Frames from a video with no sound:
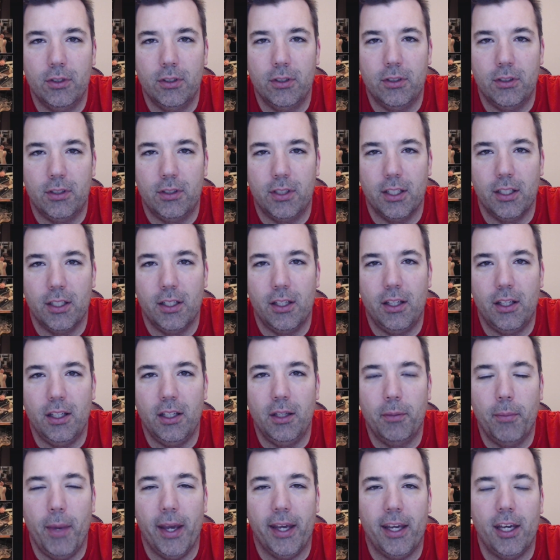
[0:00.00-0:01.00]
did the
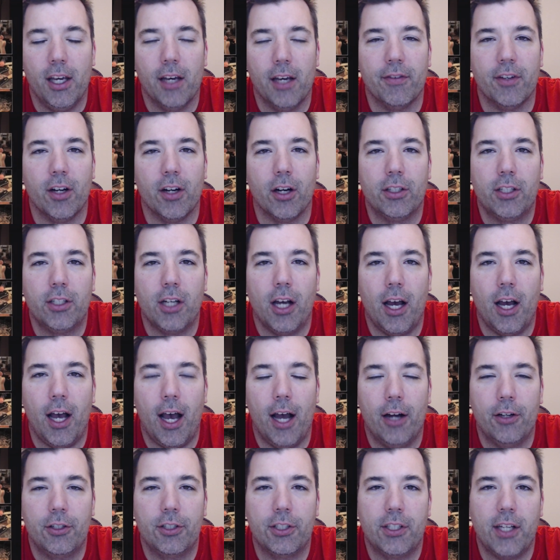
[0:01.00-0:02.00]
Making of an
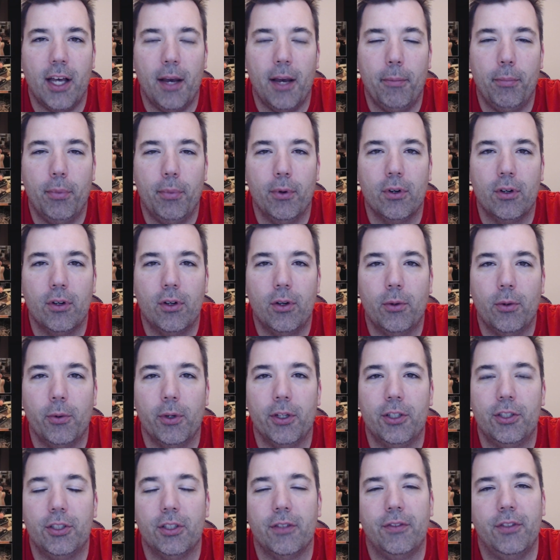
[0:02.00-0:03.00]
Archtop book,
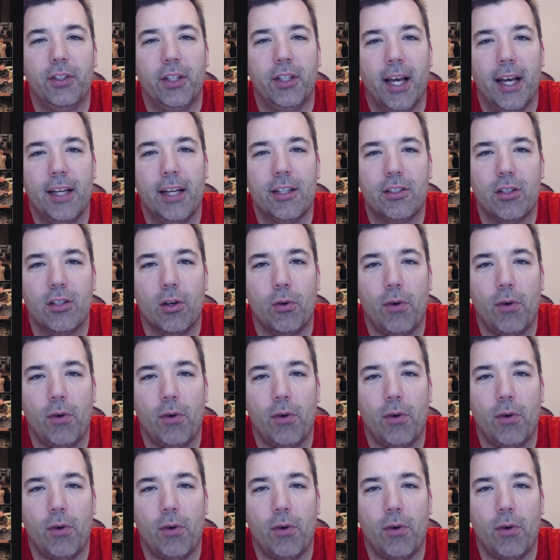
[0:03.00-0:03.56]
which if you guys don't